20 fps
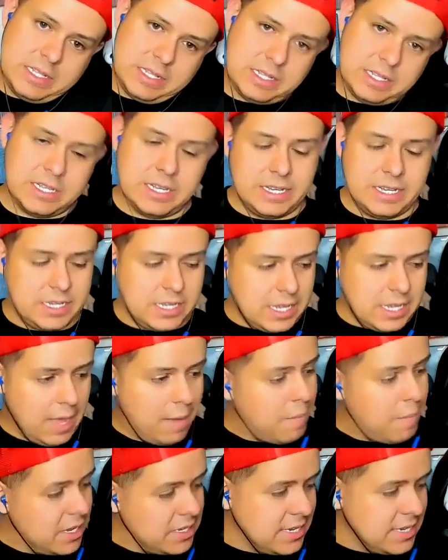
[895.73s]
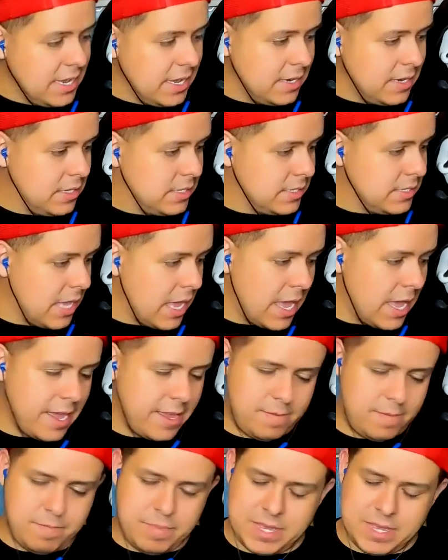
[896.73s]
Look, I'm on Danny's
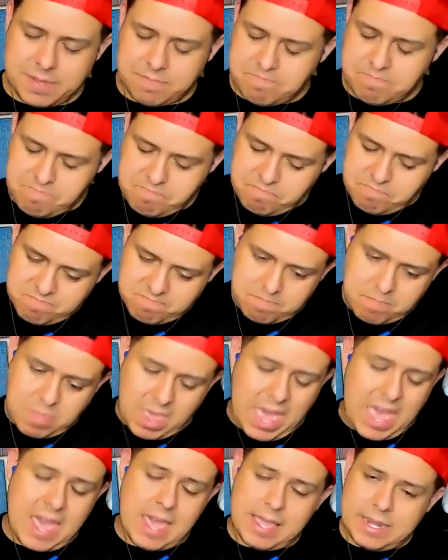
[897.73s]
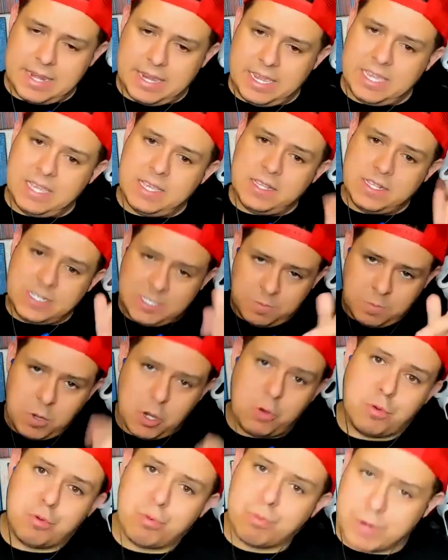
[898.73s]
side, but Patty
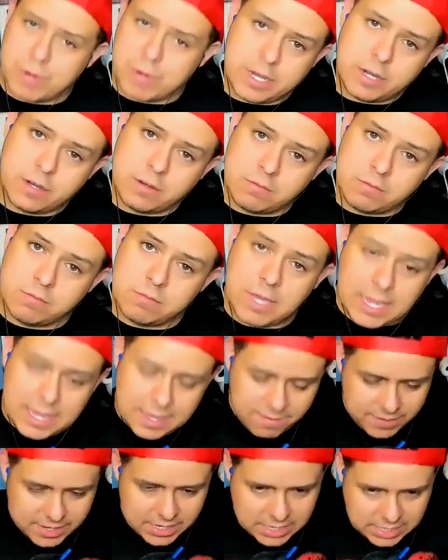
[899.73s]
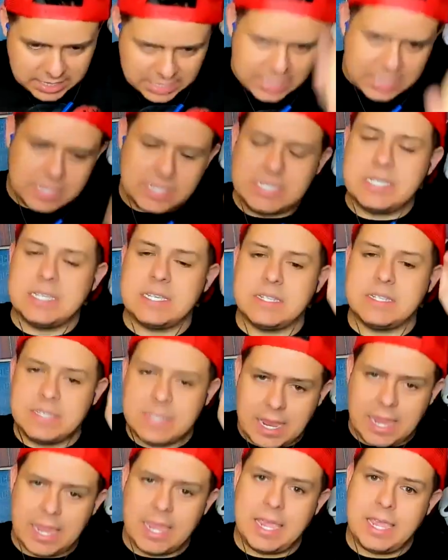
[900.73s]
spoke real, even in
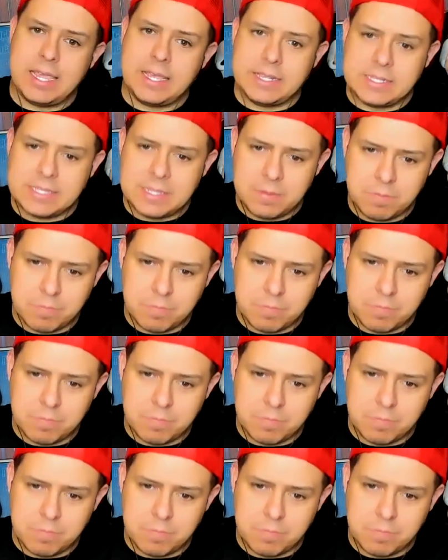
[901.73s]
today's